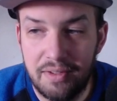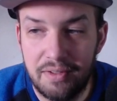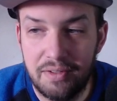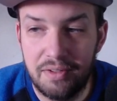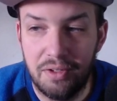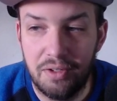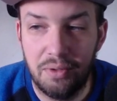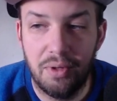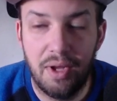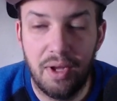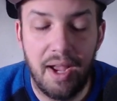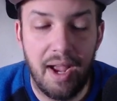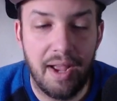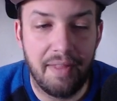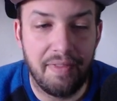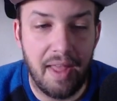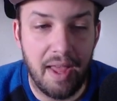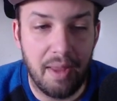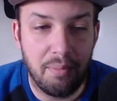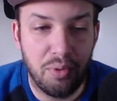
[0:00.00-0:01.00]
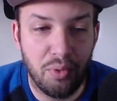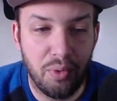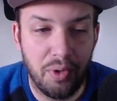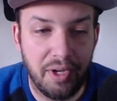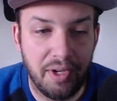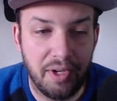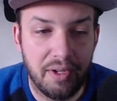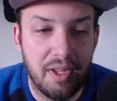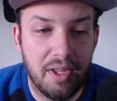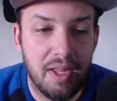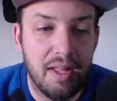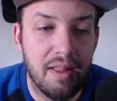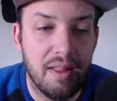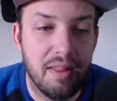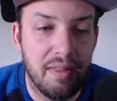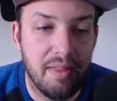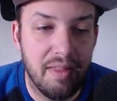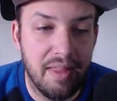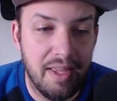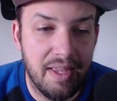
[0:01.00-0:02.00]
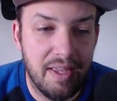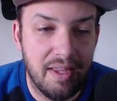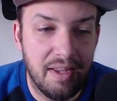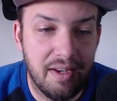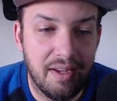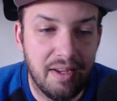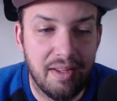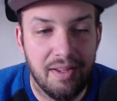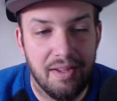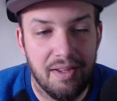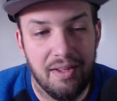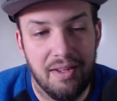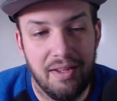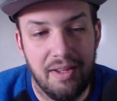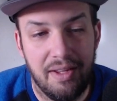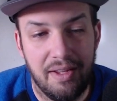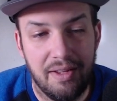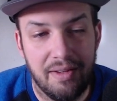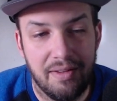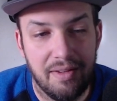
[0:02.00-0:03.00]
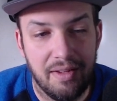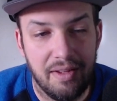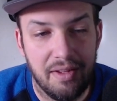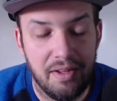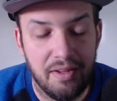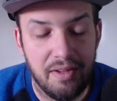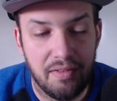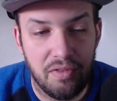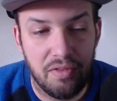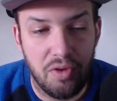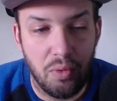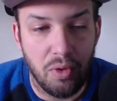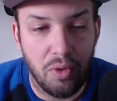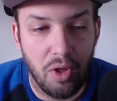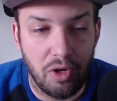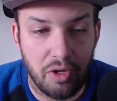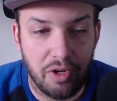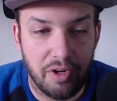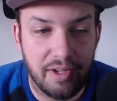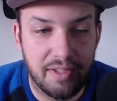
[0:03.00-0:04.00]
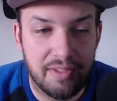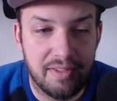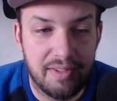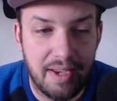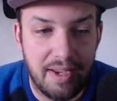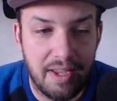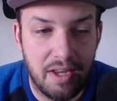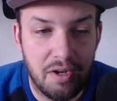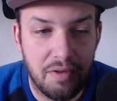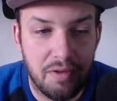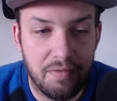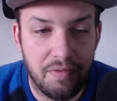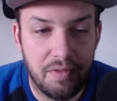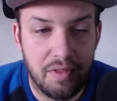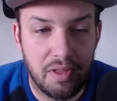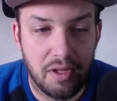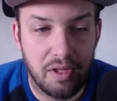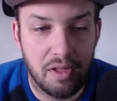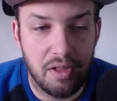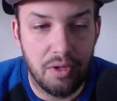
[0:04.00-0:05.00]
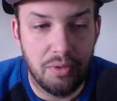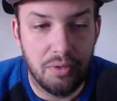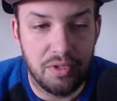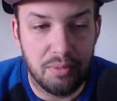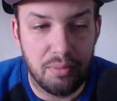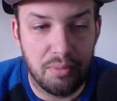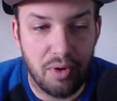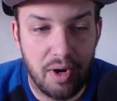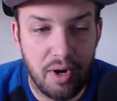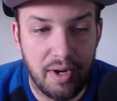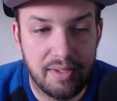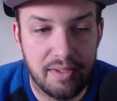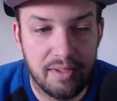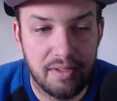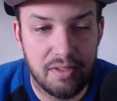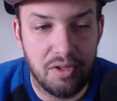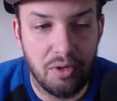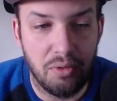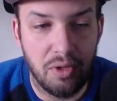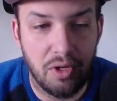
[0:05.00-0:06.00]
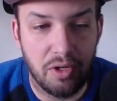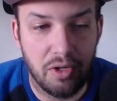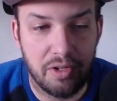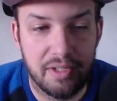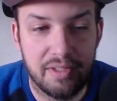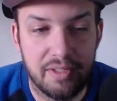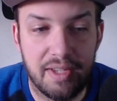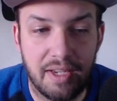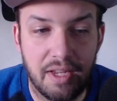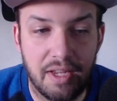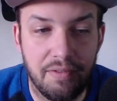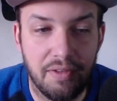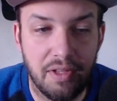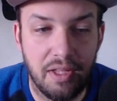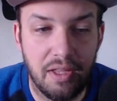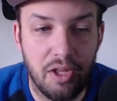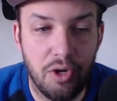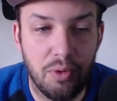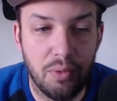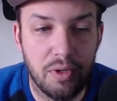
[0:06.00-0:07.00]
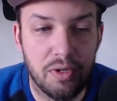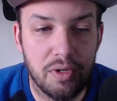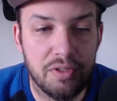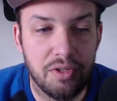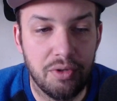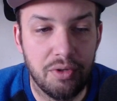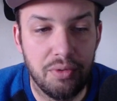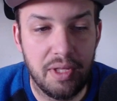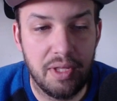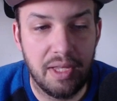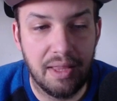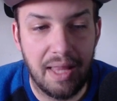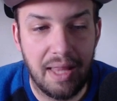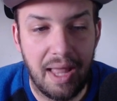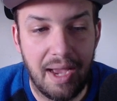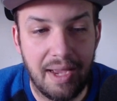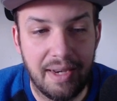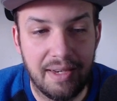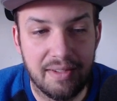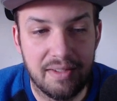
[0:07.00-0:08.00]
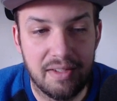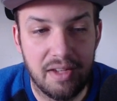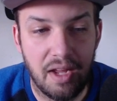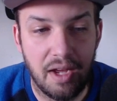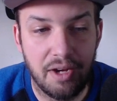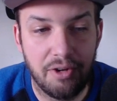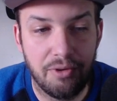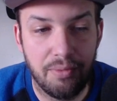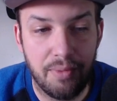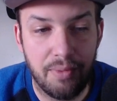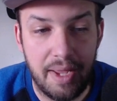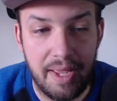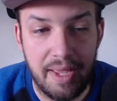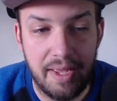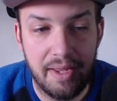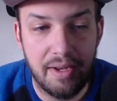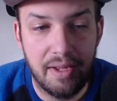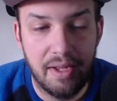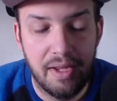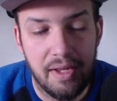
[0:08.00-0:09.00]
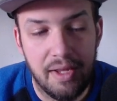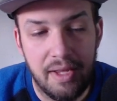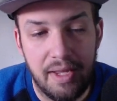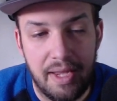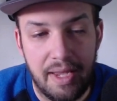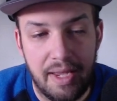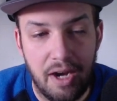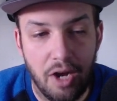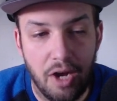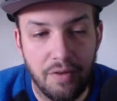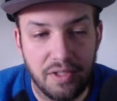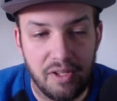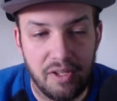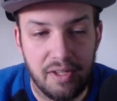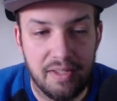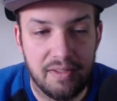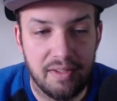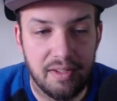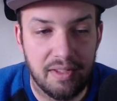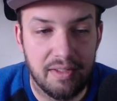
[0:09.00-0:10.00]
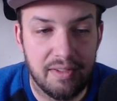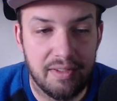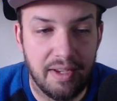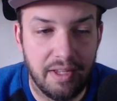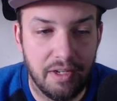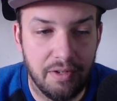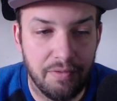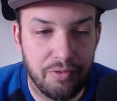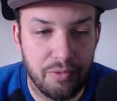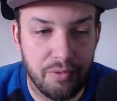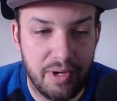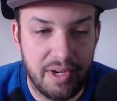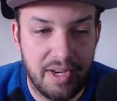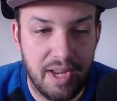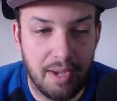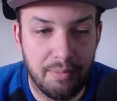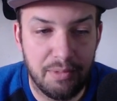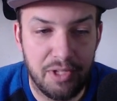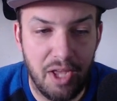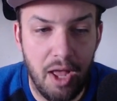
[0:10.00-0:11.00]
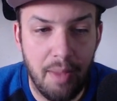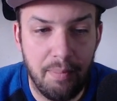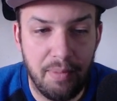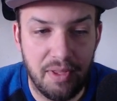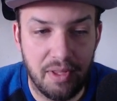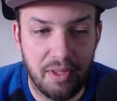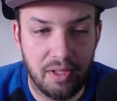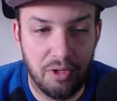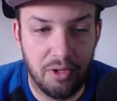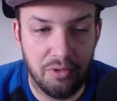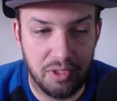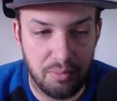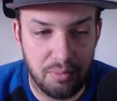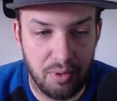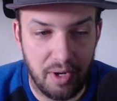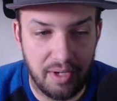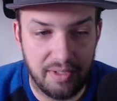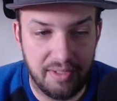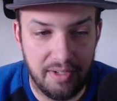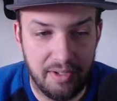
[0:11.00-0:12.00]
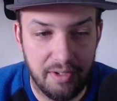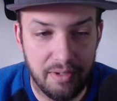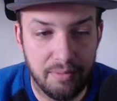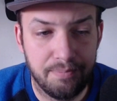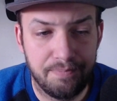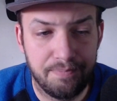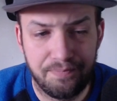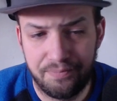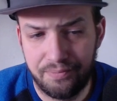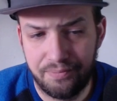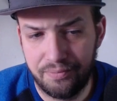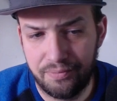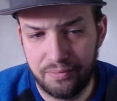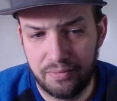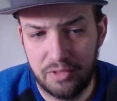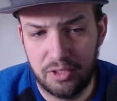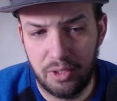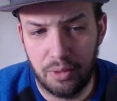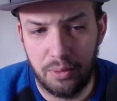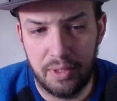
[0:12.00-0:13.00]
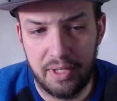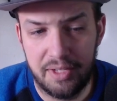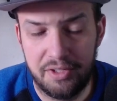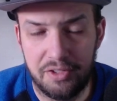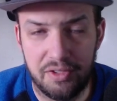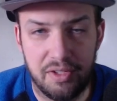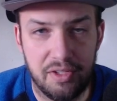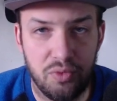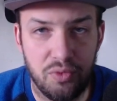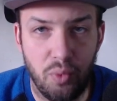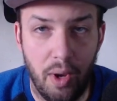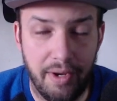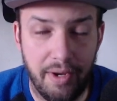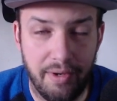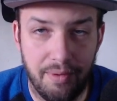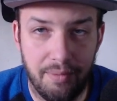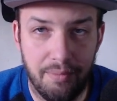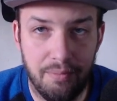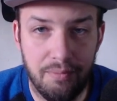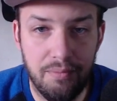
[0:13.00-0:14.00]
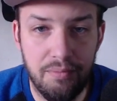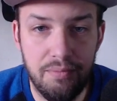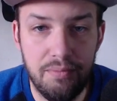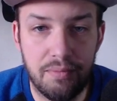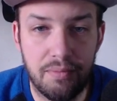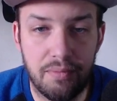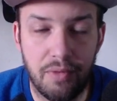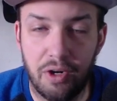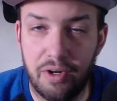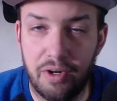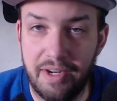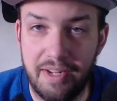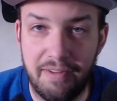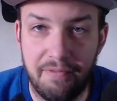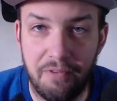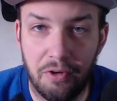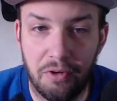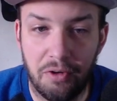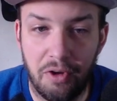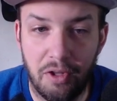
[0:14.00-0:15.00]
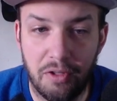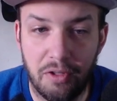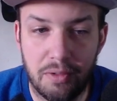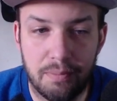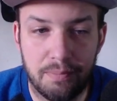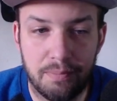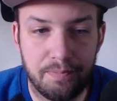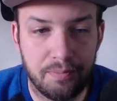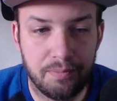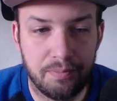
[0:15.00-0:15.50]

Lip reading: So at that point, then it is no longer consecutive. The closing price is no longer consecutively lower. So the line is not red. It obviously isn't consecutive three times up in the closing price here. So it just is white, our default color.